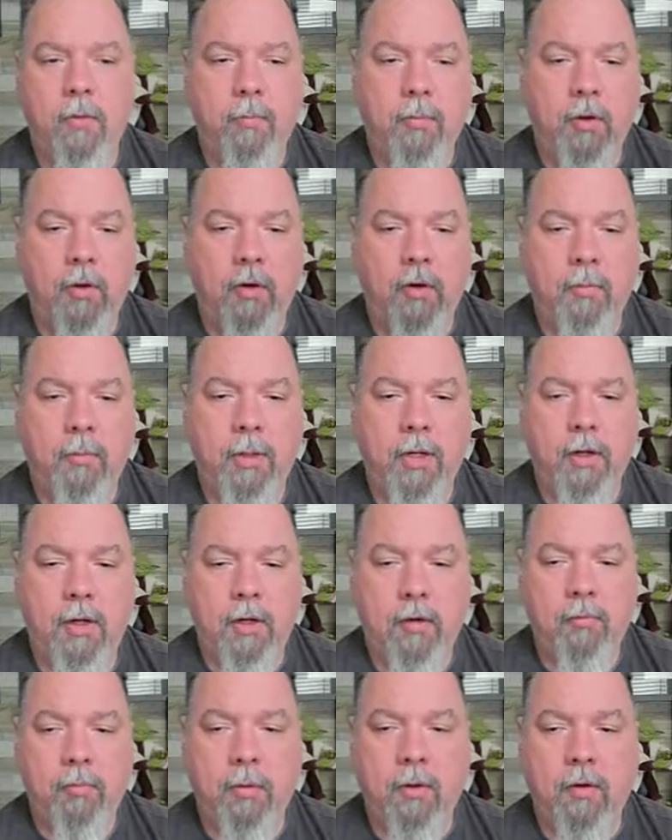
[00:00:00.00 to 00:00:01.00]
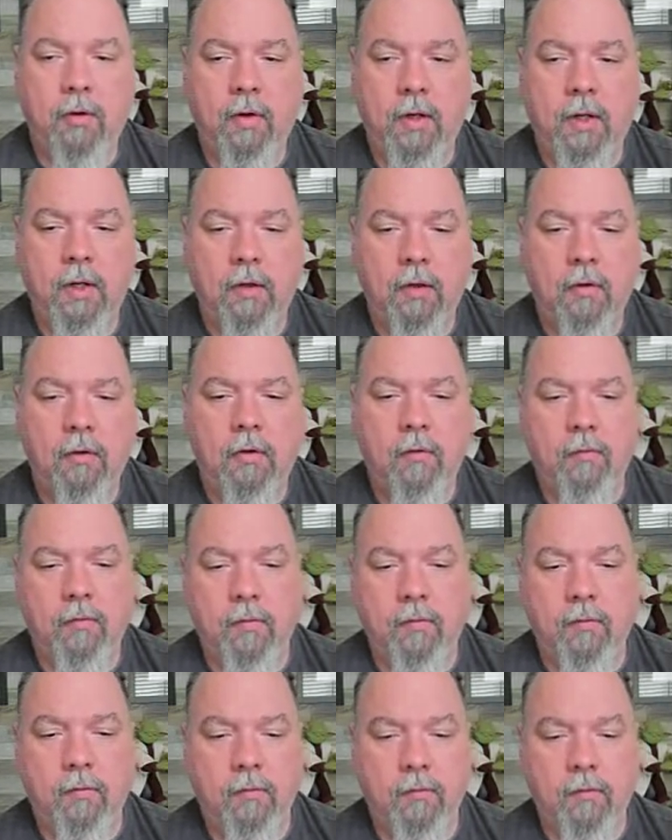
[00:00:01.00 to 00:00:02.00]
print-on-demand expert to get you
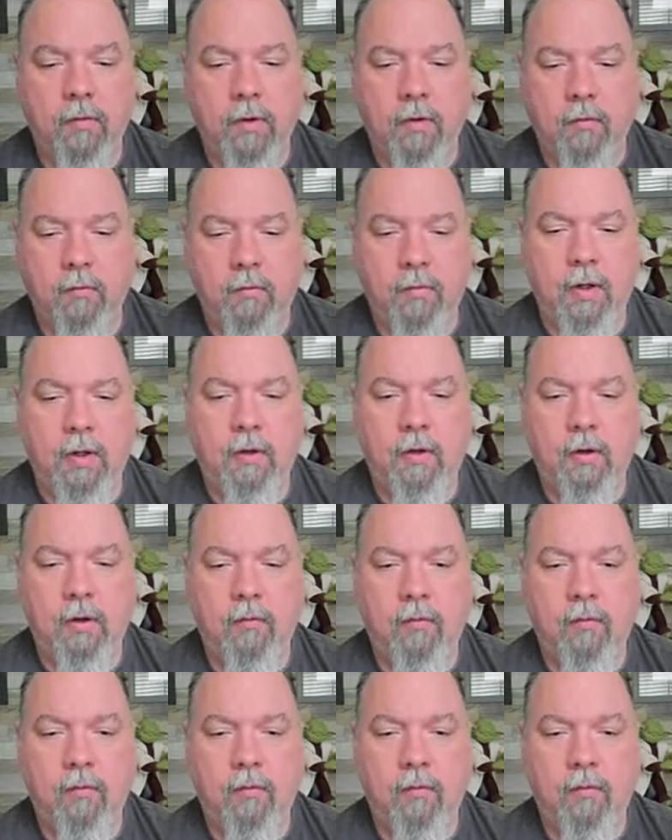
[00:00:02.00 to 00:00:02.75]
consistent sales daily.